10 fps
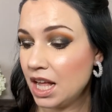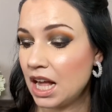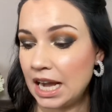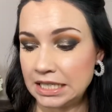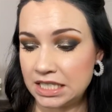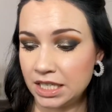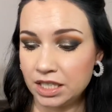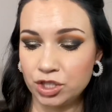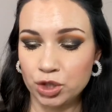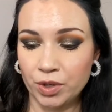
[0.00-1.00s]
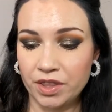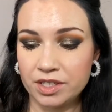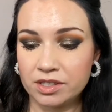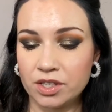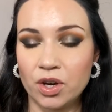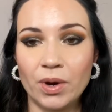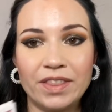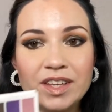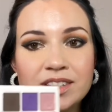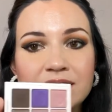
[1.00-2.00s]
I did enjoy this though,
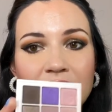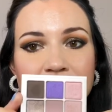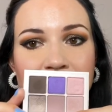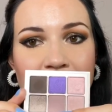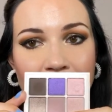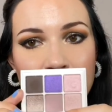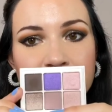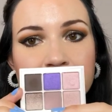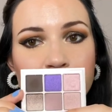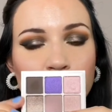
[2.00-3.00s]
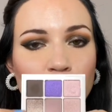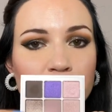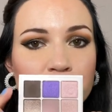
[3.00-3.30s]
and this does have some cooler